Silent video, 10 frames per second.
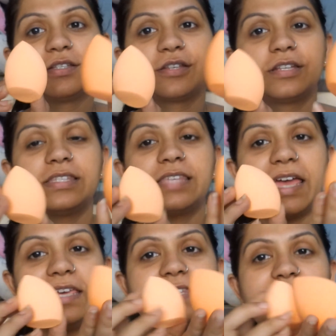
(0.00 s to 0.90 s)
So the
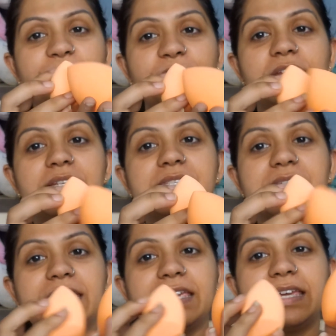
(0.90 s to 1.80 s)
size difference
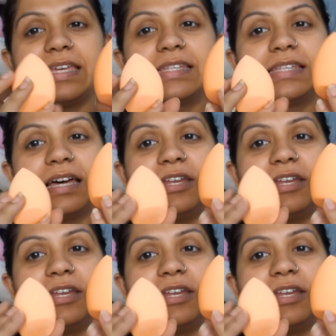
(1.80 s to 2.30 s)
is